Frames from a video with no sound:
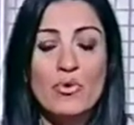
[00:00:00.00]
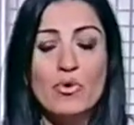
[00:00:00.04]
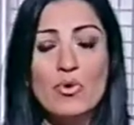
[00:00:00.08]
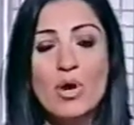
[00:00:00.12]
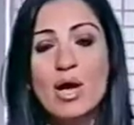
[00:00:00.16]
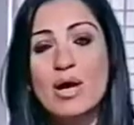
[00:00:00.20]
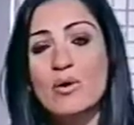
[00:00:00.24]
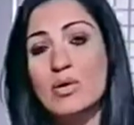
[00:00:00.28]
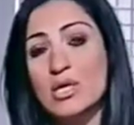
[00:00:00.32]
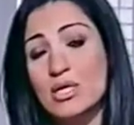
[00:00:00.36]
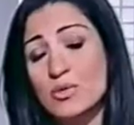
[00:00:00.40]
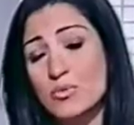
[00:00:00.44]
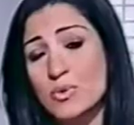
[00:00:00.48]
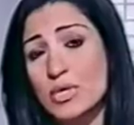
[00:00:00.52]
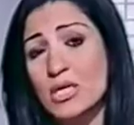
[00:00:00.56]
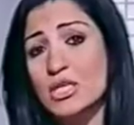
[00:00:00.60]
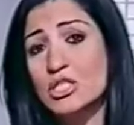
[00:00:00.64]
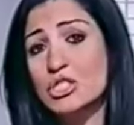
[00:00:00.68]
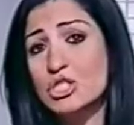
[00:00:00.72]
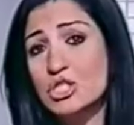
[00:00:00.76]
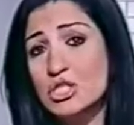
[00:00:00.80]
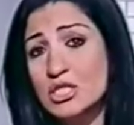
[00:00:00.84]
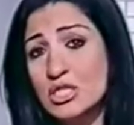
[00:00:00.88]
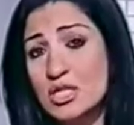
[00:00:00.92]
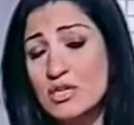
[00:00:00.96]
how can we
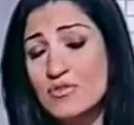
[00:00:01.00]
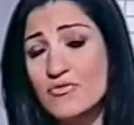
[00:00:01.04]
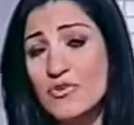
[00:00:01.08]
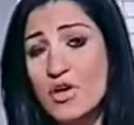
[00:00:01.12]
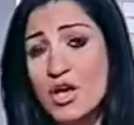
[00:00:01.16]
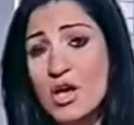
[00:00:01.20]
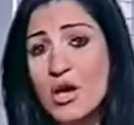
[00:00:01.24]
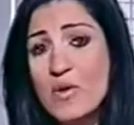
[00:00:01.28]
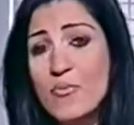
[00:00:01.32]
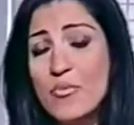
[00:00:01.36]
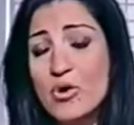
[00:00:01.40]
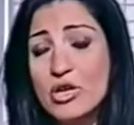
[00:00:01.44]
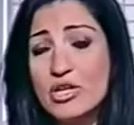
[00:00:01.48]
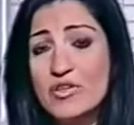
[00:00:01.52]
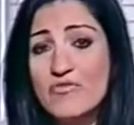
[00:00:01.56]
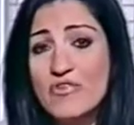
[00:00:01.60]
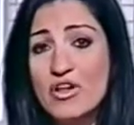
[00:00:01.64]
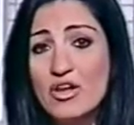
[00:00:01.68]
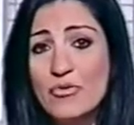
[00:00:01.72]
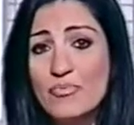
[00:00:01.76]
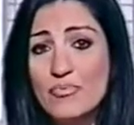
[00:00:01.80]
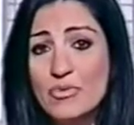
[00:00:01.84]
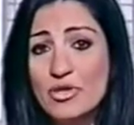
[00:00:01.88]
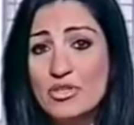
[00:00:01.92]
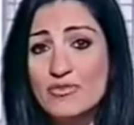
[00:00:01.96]
achieve more
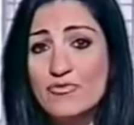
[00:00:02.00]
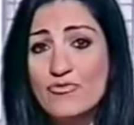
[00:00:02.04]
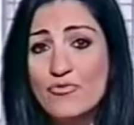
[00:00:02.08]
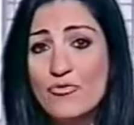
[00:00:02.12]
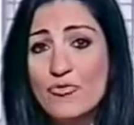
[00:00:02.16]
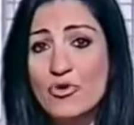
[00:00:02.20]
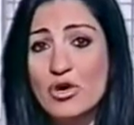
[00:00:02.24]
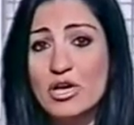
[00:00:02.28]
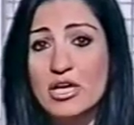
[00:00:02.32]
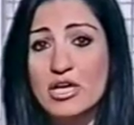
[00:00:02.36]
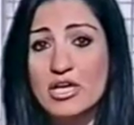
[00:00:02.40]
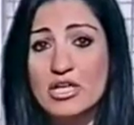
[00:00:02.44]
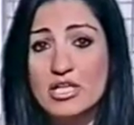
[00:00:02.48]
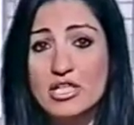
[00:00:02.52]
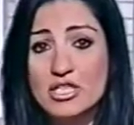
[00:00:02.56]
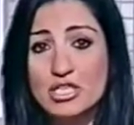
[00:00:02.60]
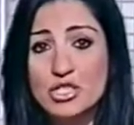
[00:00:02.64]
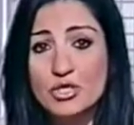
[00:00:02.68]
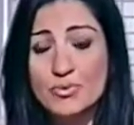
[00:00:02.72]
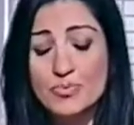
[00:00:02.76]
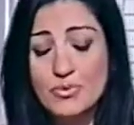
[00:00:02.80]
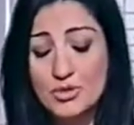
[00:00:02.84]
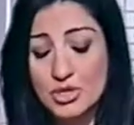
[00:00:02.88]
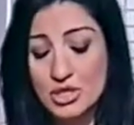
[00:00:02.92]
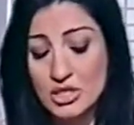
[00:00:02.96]
development for uh,
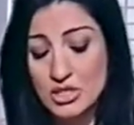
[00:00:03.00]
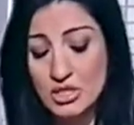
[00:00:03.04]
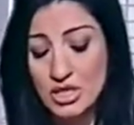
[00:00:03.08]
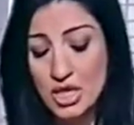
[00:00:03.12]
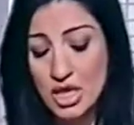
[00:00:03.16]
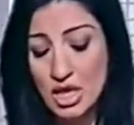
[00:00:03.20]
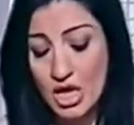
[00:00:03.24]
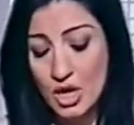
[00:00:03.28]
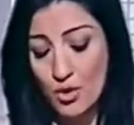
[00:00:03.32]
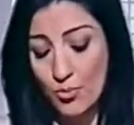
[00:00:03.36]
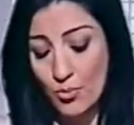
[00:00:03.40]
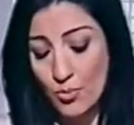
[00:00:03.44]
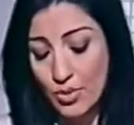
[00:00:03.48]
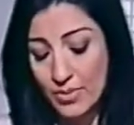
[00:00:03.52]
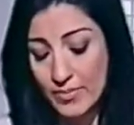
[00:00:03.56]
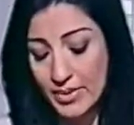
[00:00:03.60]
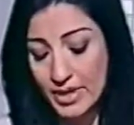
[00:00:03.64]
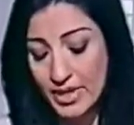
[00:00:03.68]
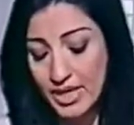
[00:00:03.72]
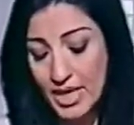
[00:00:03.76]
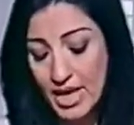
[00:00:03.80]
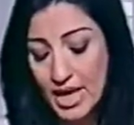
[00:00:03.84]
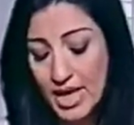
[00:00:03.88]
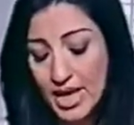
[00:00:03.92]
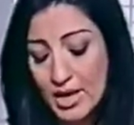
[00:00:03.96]
Egyptian uh,
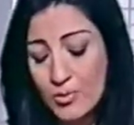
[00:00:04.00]
women?